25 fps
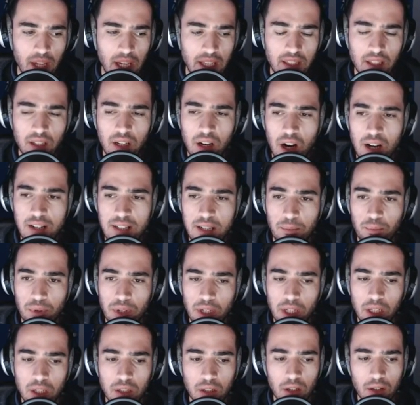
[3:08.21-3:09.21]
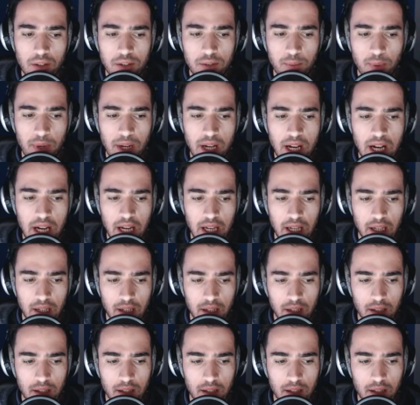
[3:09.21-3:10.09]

And the guards are pretty close by.